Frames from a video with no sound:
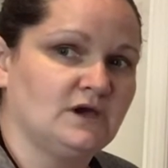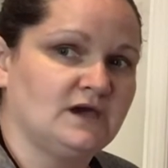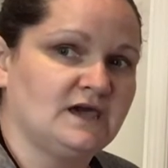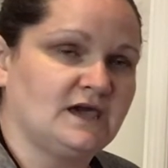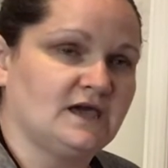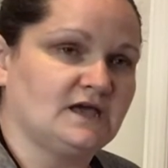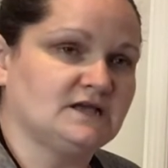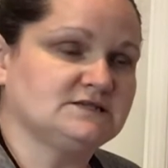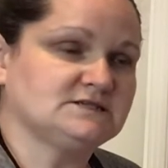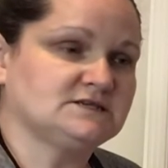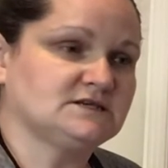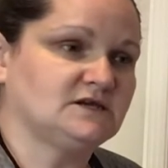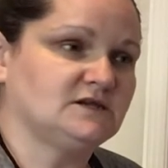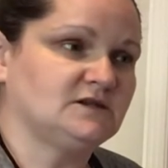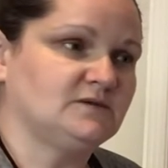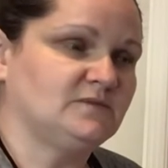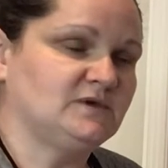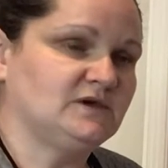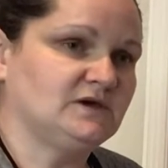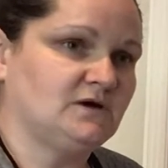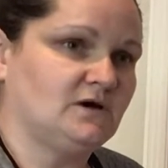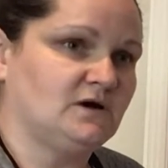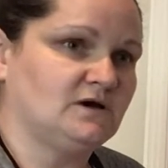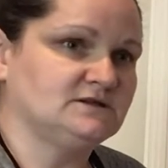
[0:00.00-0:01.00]
it's going to
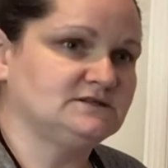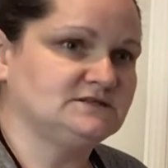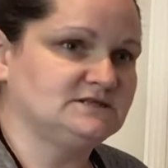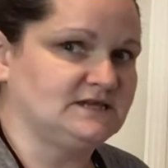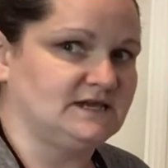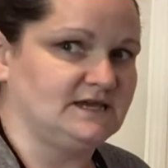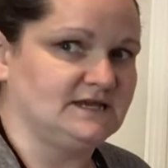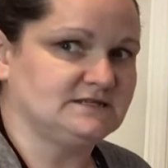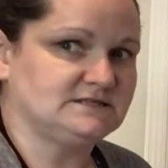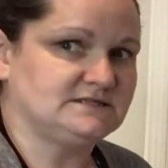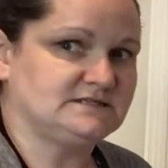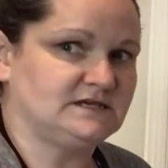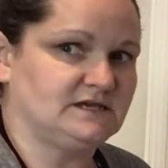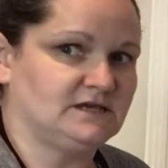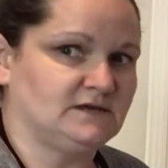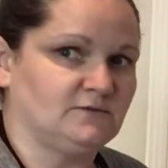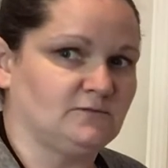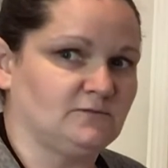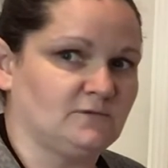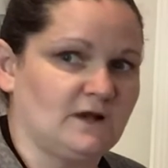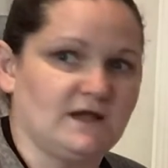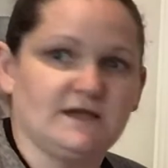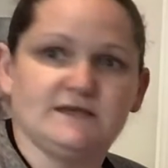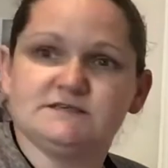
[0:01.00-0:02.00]
be called Dancing
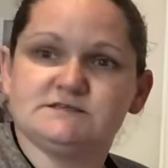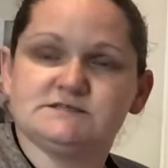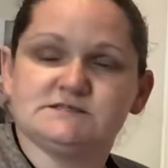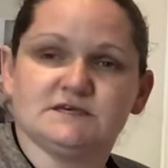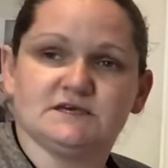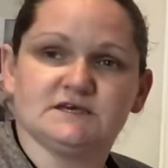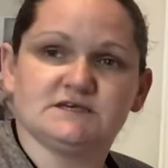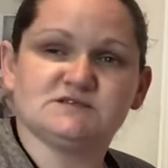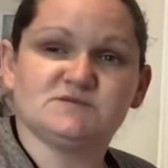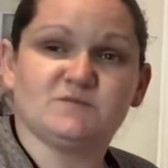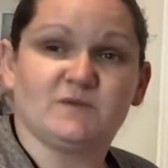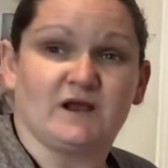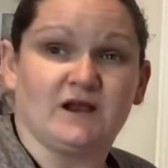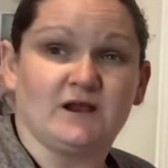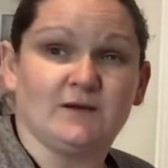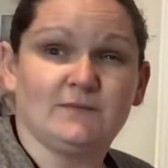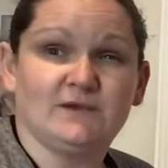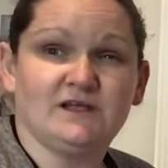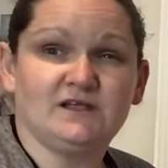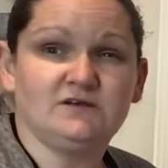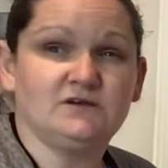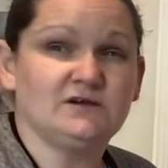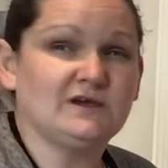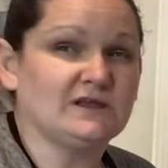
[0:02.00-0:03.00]
Rice
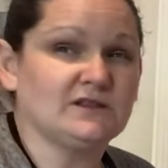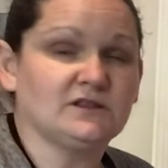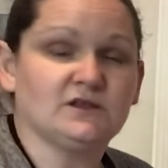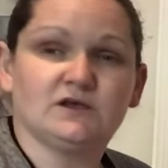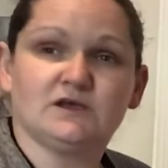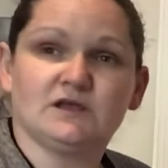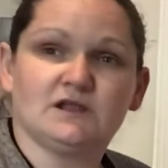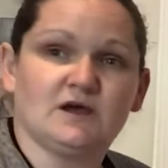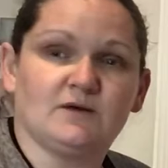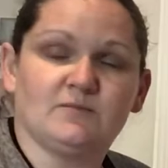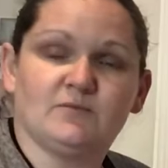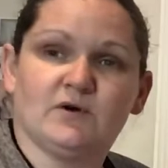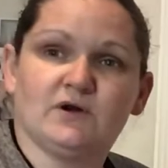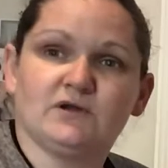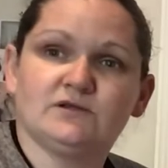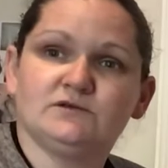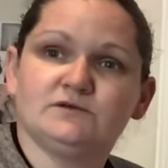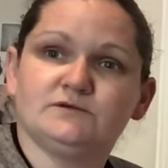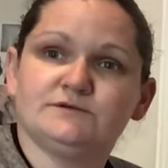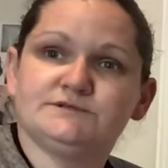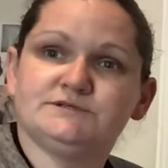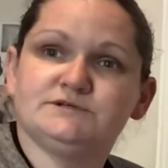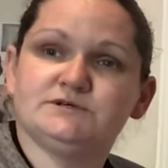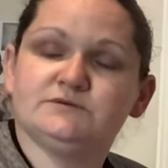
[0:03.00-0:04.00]
Experiment. You can look it up on
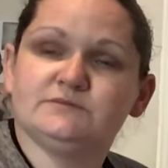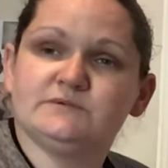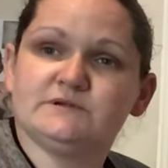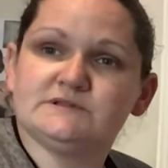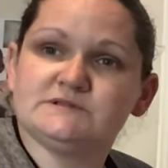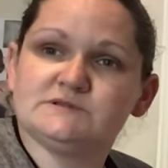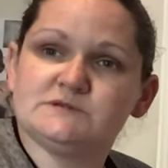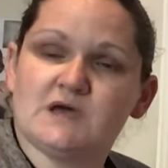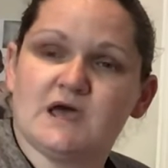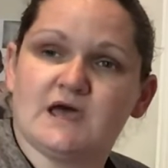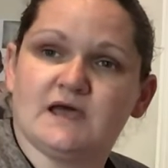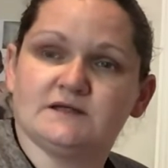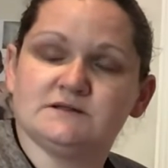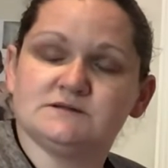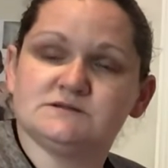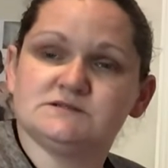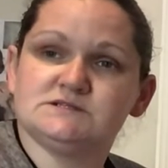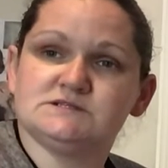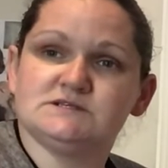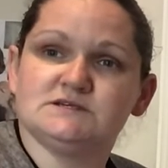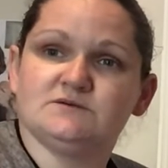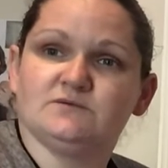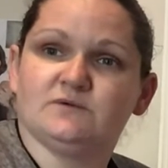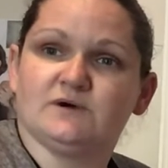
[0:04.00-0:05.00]
YouTube and
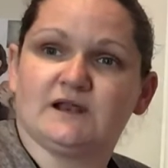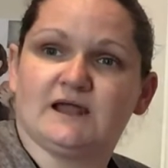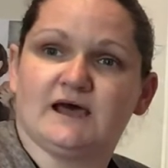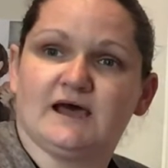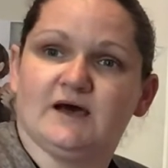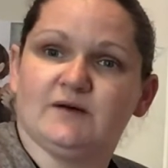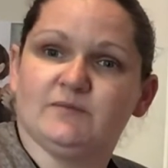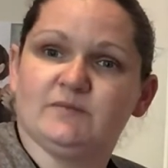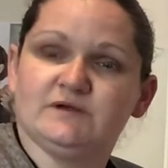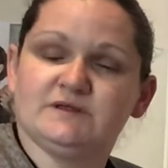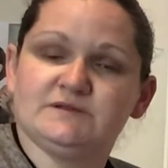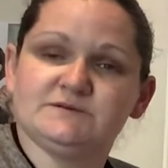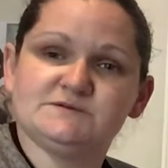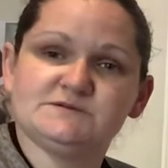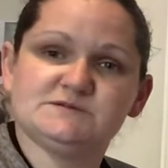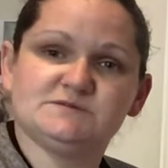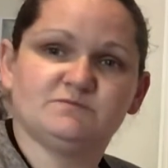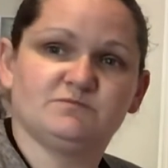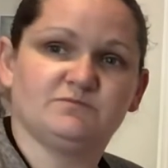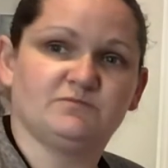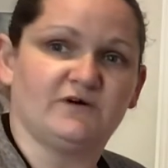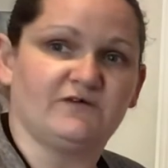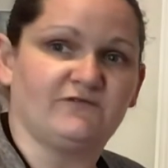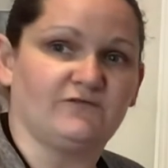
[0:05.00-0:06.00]
see what happens
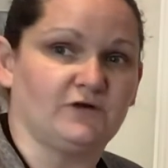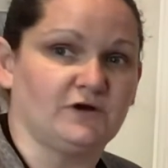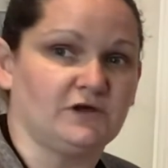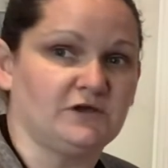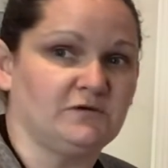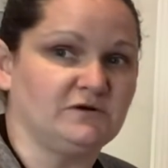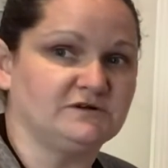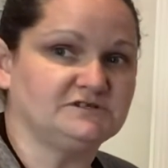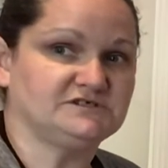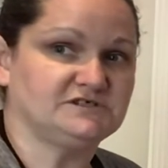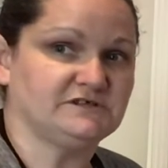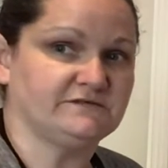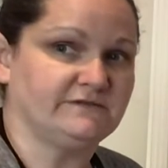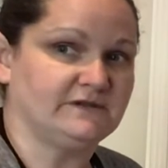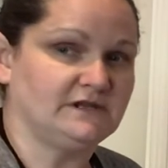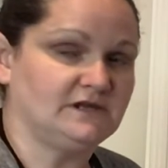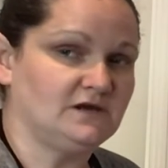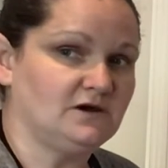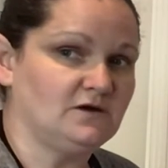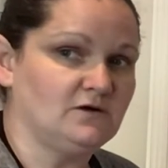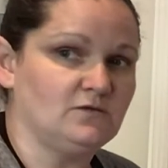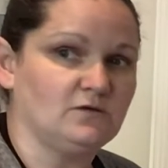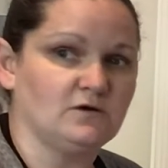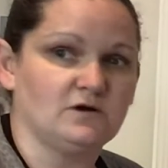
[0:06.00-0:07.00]
before you watch the
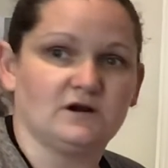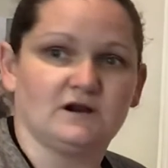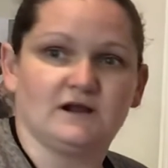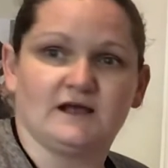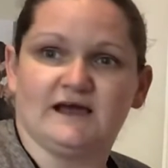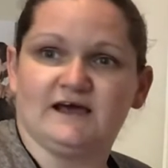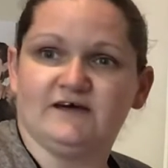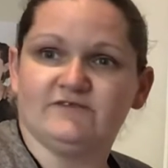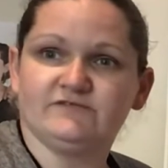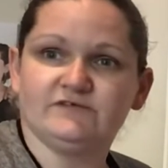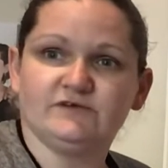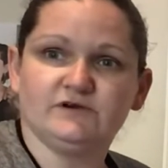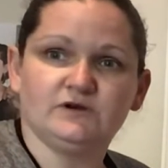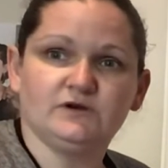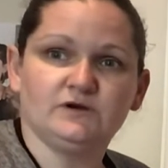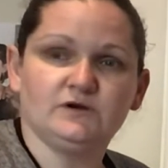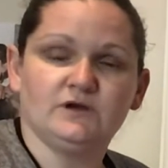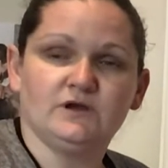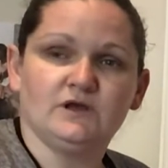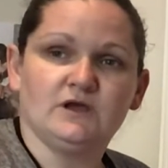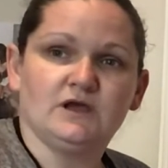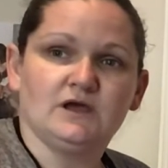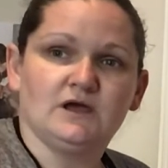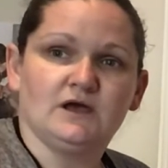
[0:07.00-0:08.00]
video or after,
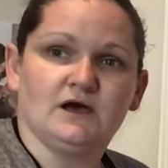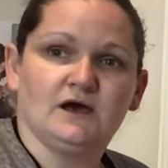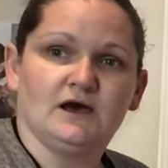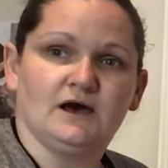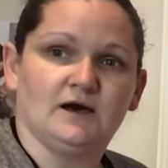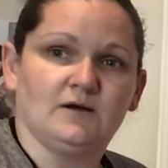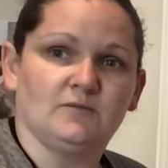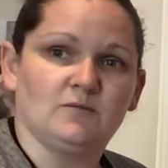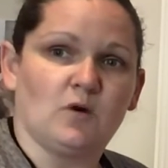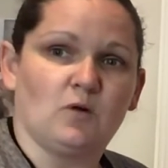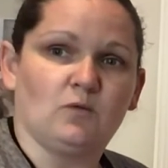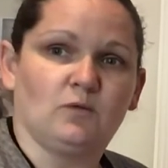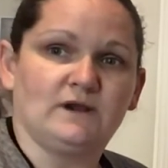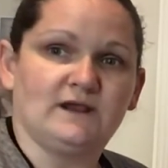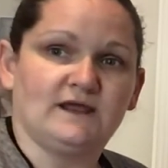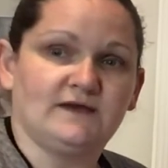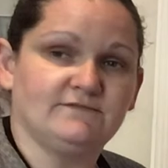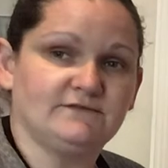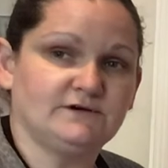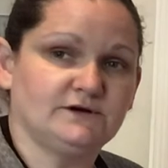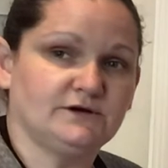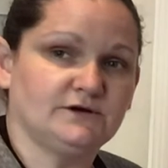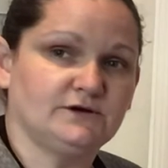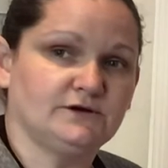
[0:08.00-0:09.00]

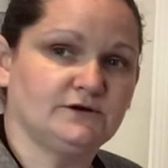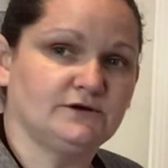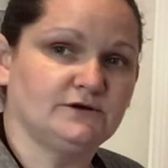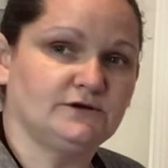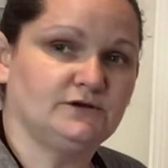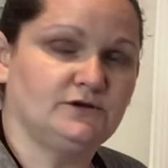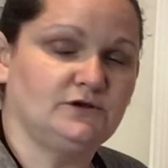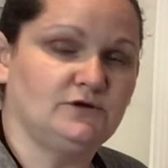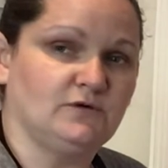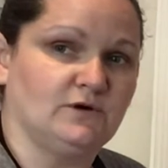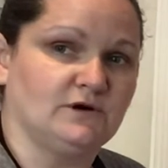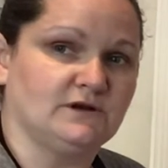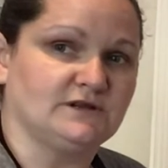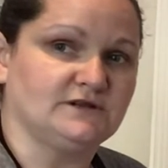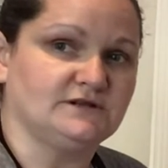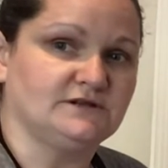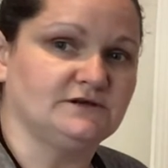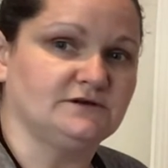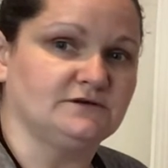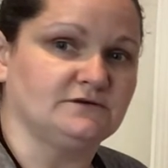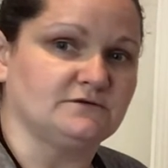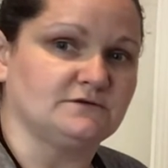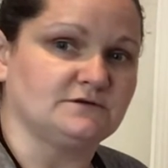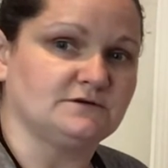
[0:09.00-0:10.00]
whatever you want to
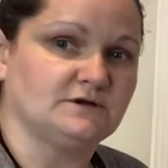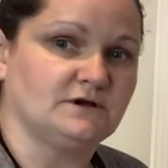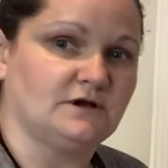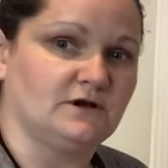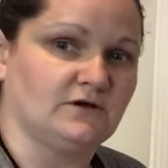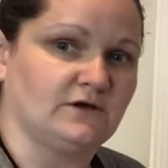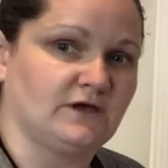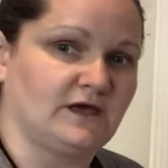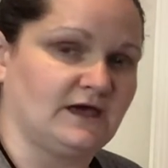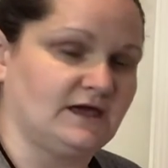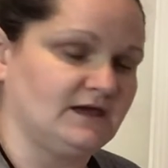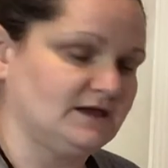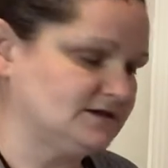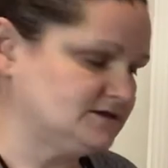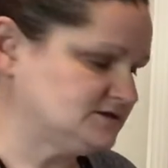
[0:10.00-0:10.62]
do, okay?